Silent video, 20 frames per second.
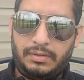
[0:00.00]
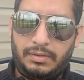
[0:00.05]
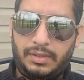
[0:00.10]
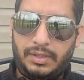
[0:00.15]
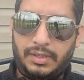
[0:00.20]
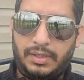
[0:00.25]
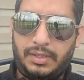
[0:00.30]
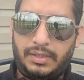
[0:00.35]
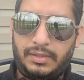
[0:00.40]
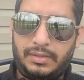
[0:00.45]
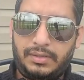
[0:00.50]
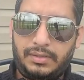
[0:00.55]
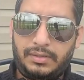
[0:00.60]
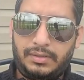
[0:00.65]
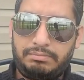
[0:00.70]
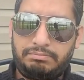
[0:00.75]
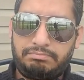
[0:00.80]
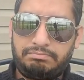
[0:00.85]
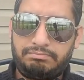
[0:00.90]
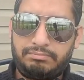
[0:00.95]
like
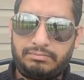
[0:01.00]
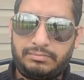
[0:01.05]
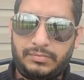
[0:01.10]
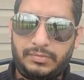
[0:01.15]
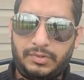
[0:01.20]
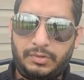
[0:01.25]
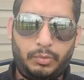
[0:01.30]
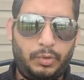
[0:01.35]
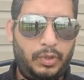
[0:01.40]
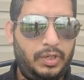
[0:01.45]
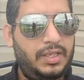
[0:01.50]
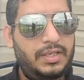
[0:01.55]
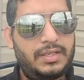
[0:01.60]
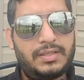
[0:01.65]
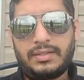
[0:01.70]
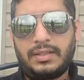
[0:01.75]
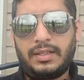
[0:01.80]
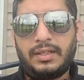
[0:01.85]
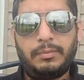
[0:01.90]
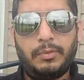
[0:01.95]
working
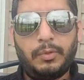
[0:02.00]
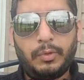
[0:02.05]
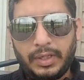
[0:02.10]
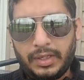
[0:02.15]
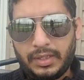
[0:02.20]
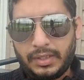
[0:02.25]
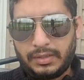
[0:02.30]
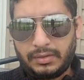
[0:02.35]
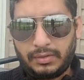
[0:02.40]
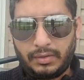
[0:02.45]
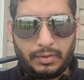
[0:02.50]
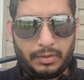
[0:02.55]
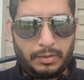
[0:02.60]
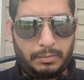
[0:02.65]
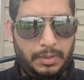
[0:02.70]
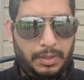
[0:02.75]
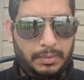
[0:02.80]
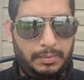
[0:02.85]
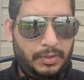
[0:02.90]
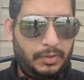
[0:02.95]
somewhere, or
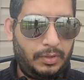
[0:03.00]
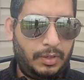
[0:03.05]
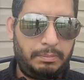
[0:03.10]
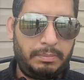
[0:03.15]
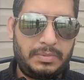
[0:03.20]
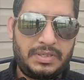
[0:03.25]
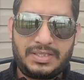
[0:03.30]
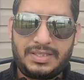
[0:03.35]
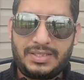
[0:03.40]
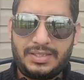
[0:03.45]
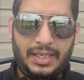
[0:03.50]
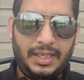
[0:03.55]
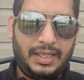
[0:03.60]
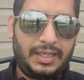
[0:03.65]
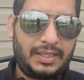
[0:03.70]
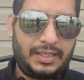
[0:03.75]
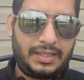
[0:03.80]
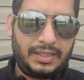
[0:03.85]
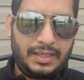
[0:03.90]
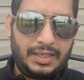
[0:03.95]
maybe you have been sick,
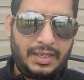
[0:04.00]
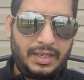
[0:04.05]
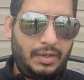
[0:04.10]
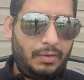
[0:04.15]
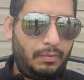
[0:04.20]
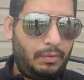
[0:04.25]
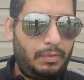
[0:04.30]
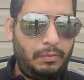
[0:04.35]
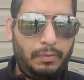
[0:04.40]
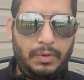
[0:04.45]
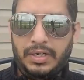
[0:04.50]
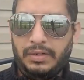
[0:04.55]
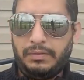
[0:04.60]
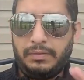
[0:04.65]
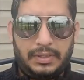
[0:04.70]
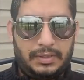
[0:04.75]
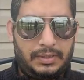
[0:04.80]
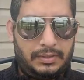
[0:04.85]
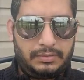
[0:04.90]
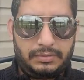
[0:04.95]
or
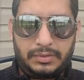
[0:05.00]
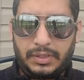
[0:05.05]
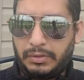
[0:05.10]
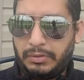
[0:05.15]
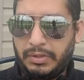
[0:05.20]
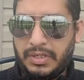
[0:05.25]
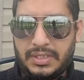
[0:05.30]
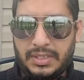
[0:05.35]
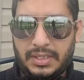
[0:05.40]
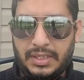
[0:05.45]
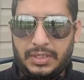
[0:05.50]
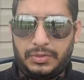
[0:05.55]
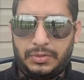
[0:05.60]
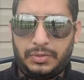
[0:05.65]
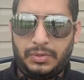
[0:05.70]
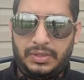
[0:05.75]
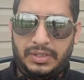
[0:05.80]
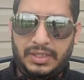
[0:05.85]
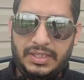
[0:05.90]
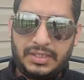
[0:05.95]
whatever the reason is. So
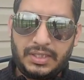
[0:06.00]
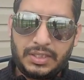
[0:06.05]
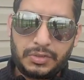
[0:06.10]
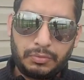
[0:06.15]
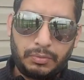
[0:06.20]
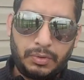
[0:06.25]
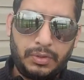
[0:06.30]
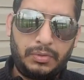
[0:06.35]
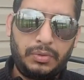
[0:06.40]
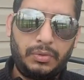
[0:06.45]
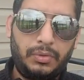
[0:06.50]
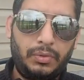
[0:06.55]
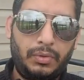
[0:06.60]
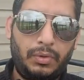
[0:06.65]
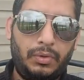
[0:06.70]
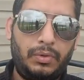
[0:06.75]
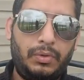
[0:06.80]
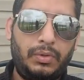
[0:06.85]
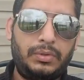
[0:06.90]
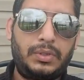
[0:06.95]
they just want to
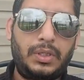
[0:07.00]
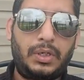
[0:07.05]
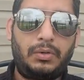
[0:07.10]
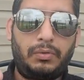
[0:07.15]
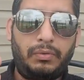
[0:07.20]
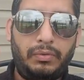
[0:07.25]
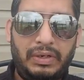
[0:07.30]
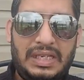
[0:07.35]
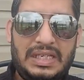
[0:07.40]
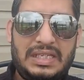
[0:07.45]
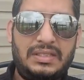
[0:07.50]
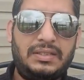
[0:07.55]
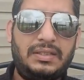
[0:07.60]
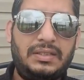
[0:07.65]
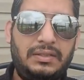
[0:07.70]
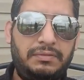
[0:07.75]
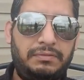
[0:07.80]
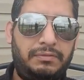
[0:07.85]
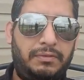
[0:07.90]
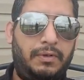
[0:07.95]
know the
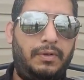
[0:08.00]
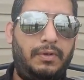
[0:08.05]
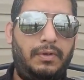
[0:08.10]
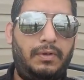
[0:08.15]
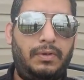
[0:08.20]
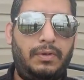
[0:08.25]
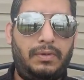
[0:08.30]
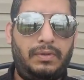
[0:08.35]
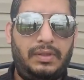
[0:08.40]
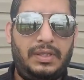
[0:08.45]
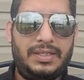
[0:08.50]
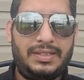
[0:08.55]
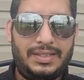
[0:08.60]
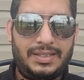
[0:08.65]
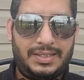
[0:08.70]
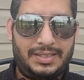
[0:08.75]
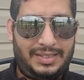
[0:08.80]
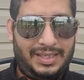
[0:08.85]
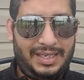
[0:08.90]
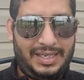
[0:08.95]
reason for this
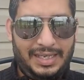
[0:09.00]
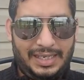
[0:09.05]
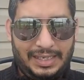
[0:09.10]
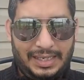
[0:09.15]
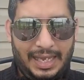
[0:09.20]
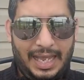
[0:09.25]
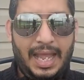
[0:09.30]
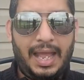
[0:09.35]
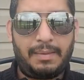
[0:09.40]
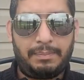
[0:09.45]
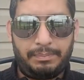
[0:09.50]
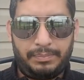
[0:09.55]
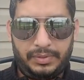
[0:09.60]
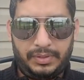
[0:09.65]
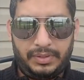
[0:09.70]
study gap.